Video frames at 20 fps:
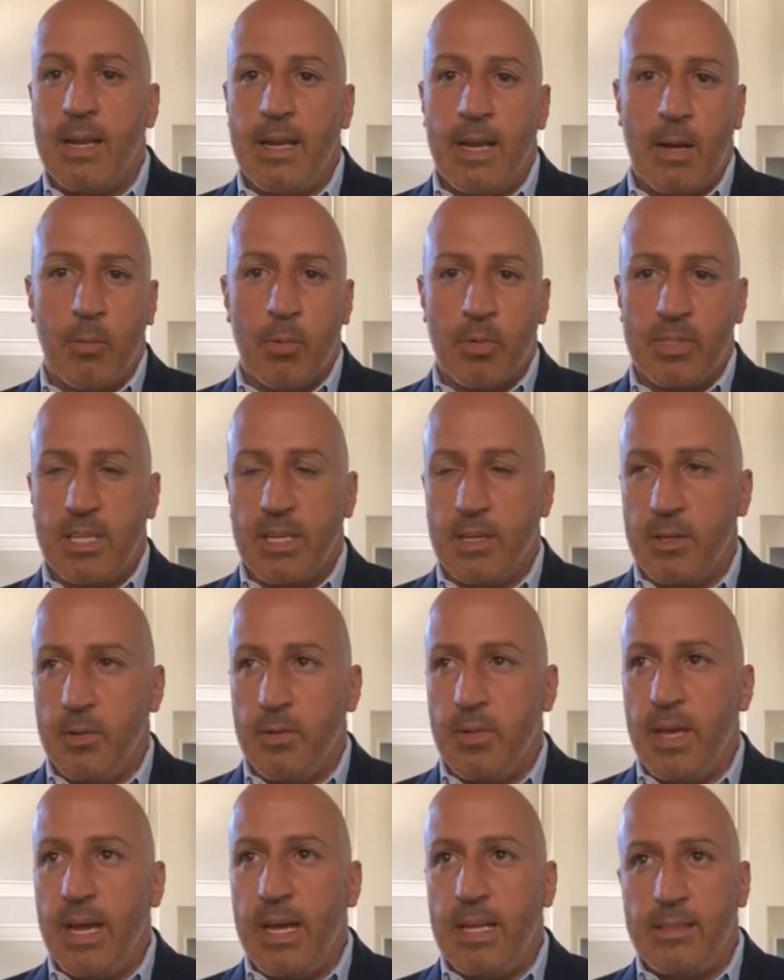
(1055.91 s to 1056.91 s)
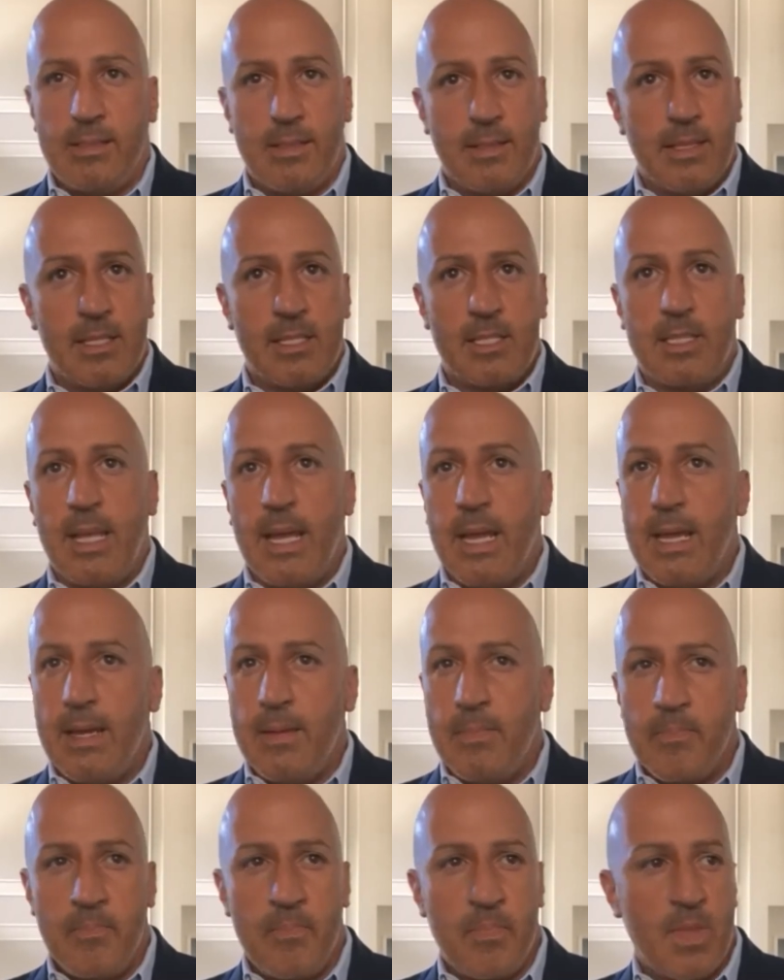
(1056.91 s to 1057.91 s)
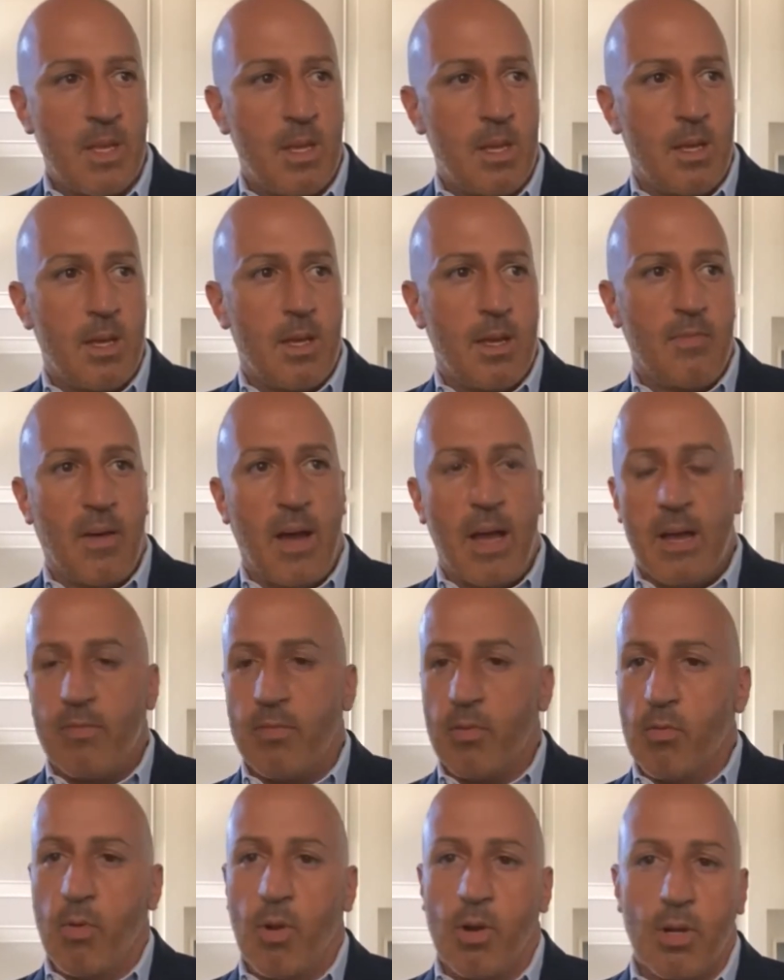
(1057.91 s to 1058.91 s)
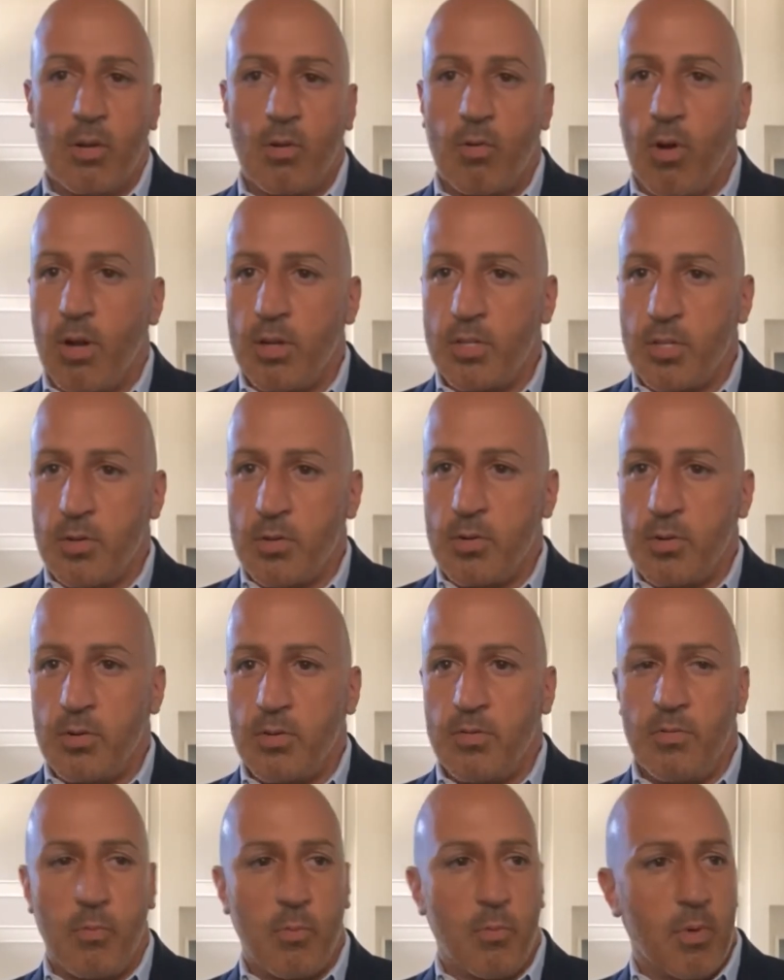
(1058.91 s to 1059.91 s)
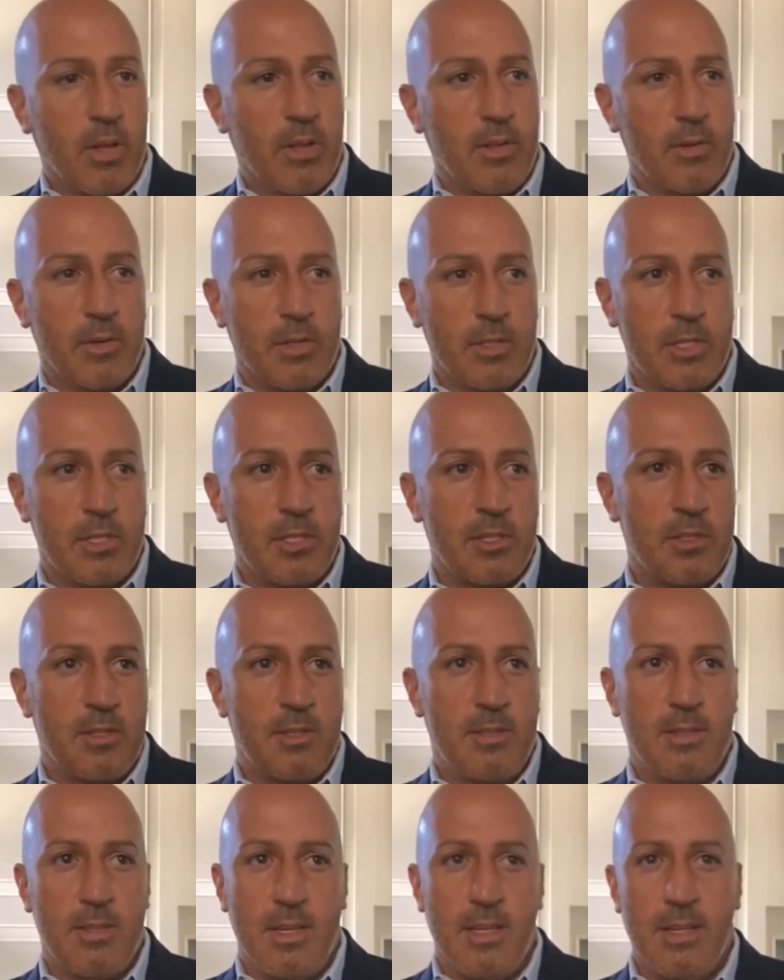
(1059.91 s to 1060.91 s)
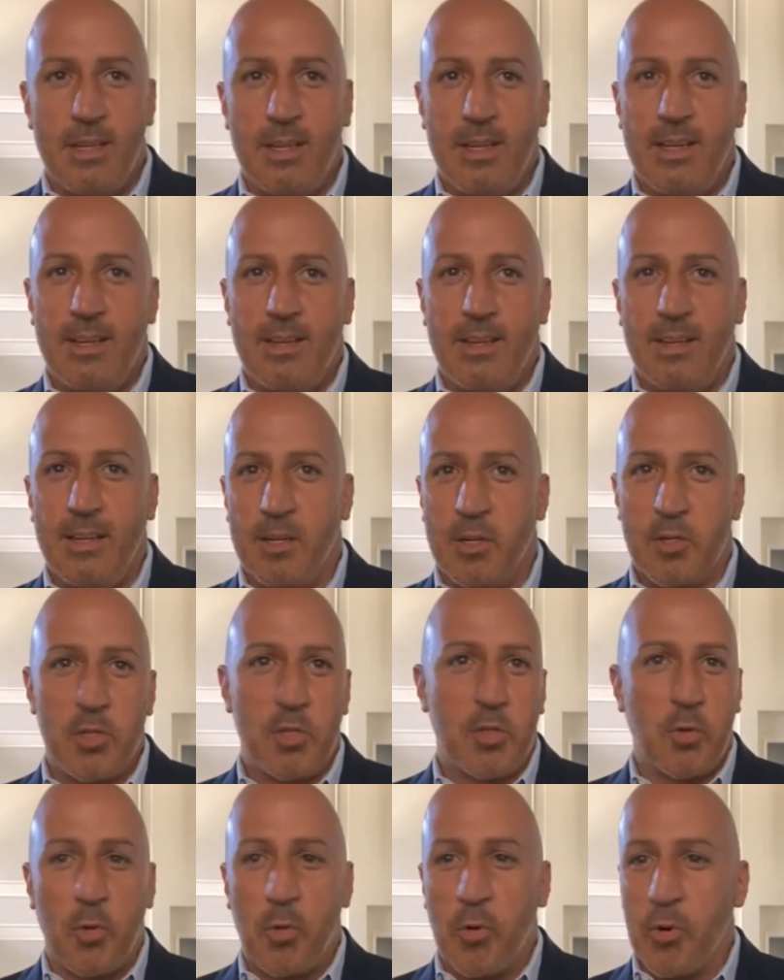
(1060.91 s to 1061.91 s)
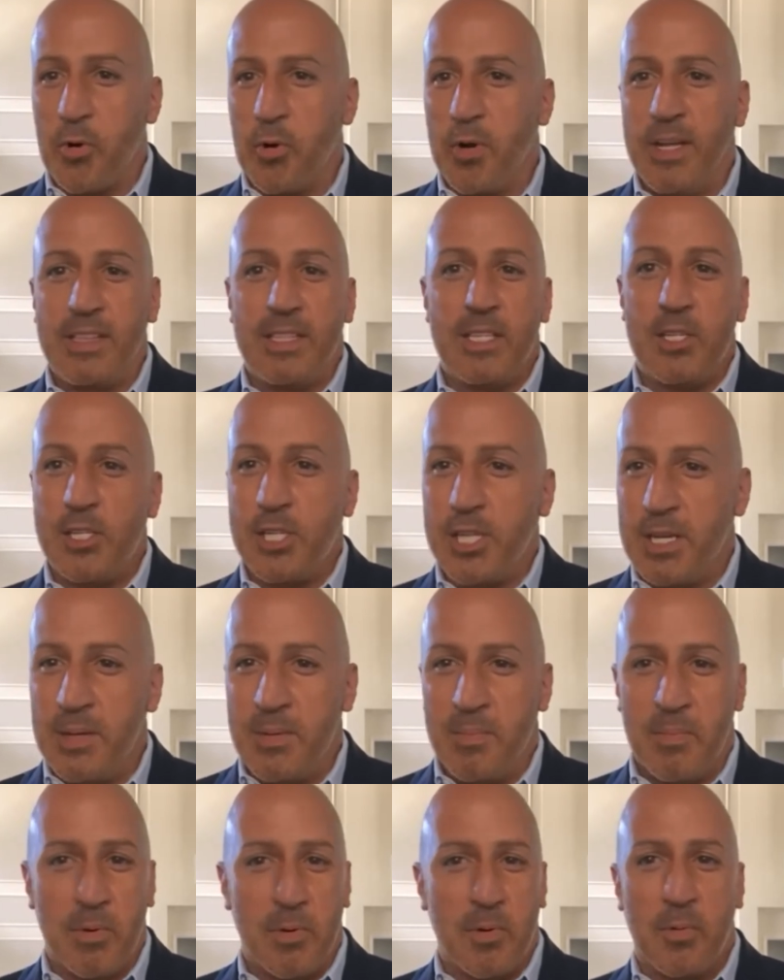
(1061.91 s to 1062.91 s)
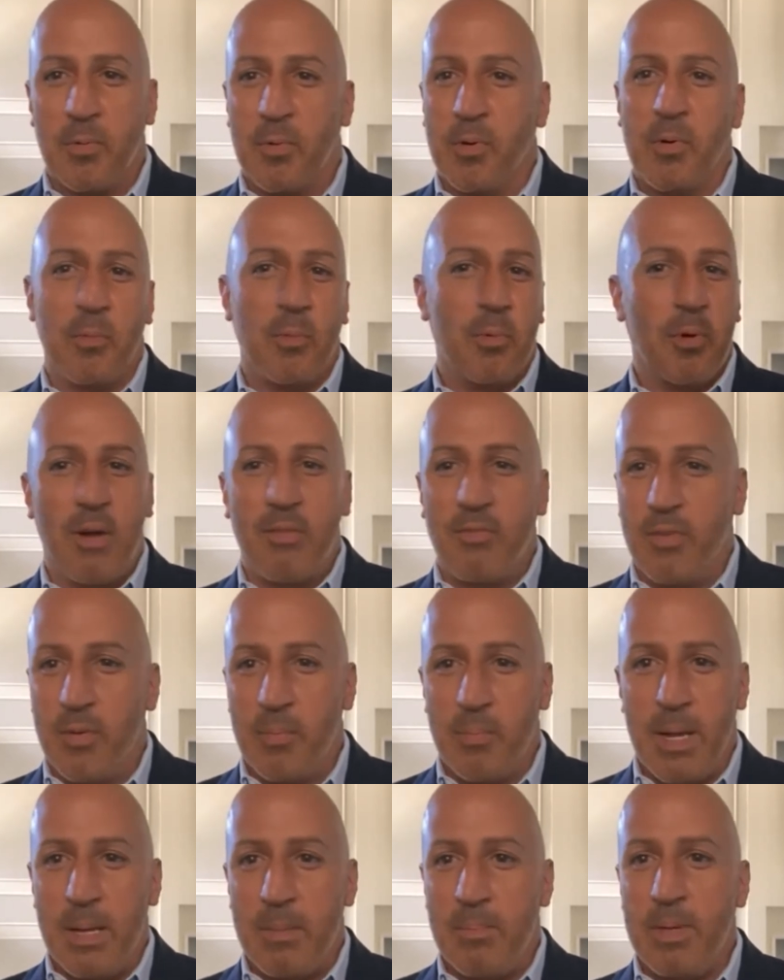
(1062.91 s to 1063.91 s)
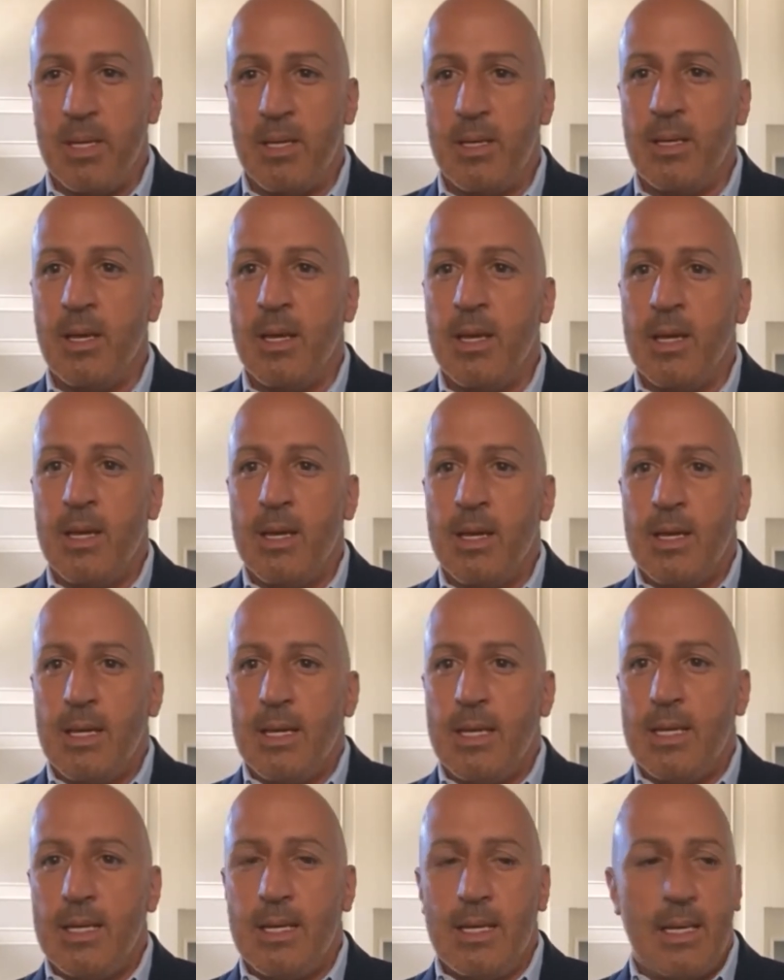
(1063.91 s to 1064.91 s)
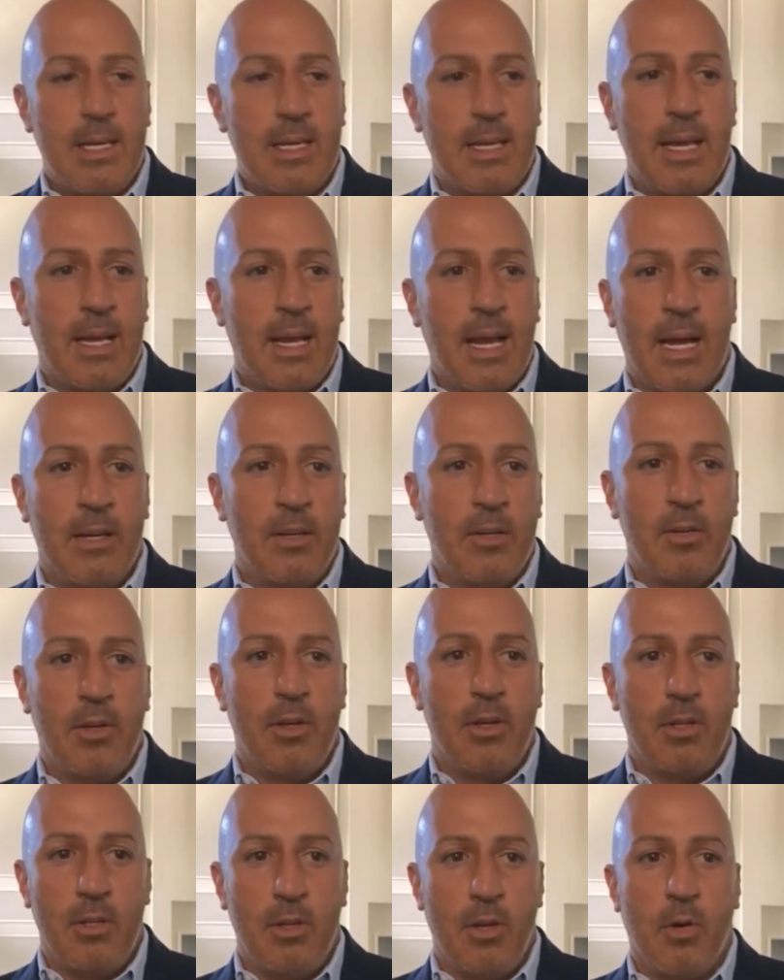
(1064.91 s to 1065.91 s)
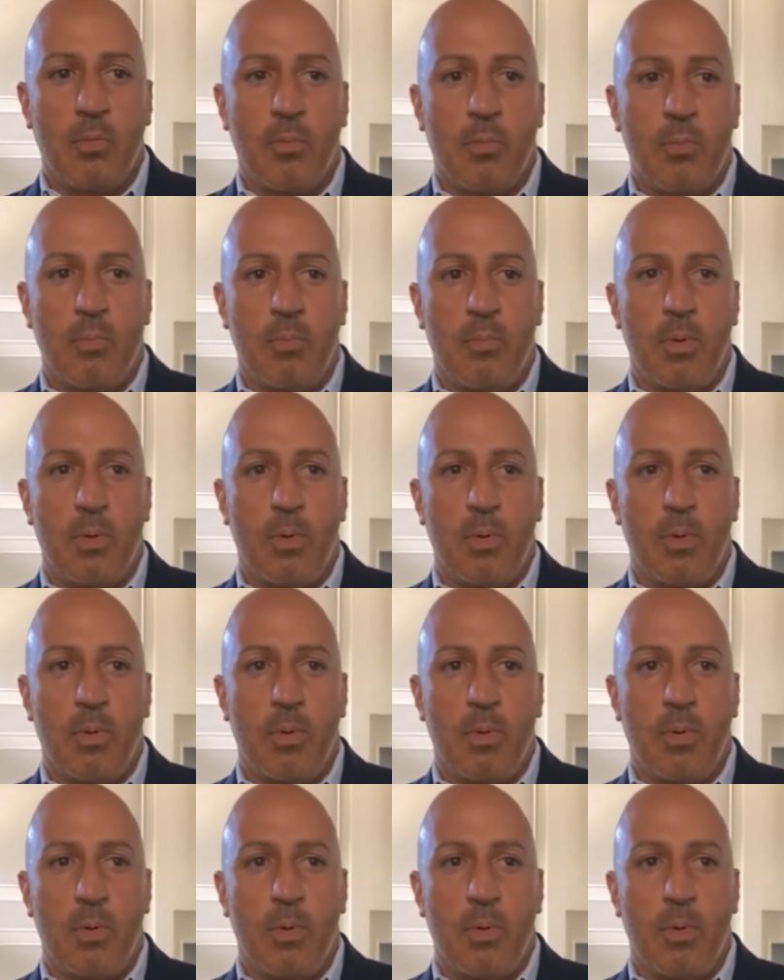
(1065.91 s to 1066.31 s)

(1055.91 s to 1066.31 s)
And I will tell you that to this day, if I ever run across Irv, whether it's in a store or at the gym or wherever it may be, he cannot, you know,